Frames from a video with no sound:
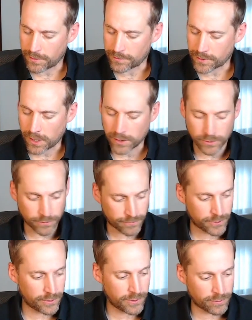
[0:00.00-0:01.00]
talked to a
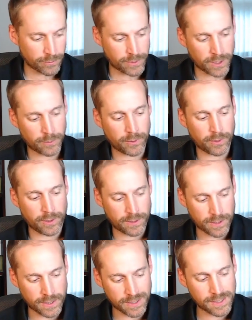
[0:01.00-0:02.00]
few different people,
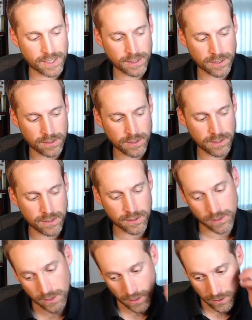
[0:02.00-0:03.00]
and they say that
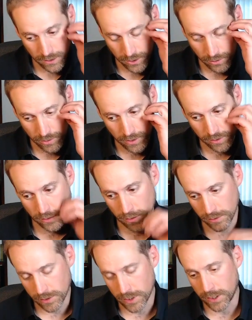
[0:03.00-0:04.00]
these industries
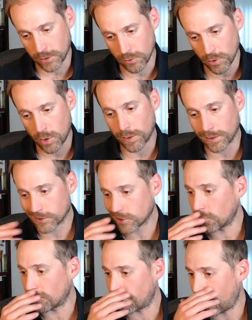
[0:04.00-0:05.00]
are kind of growing
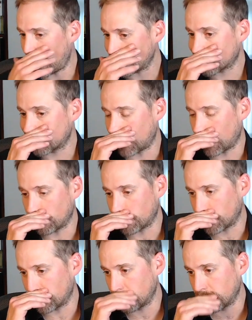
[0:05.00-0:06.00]
so fast now
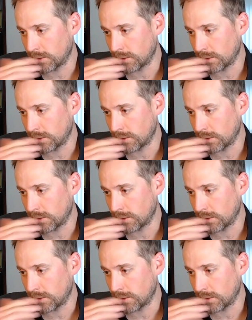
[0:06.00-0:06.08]
that